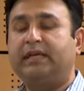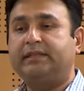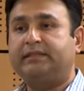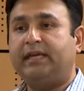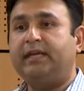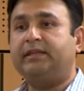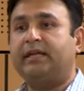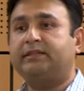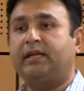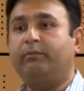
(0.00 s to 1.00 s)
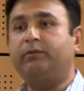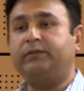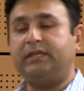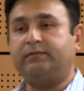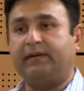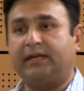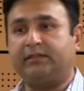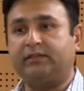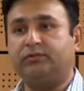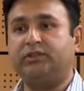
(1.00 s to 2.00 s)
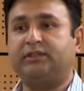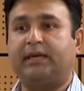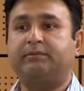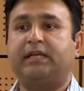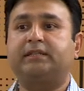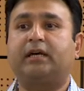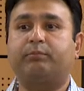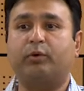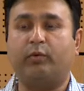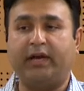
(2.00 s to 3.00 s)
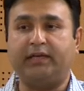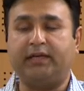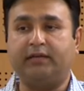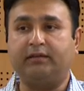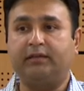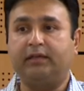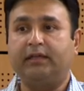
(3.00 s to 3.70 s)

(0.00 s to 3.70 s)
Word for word: saying that some of these factors which stem cells are providing,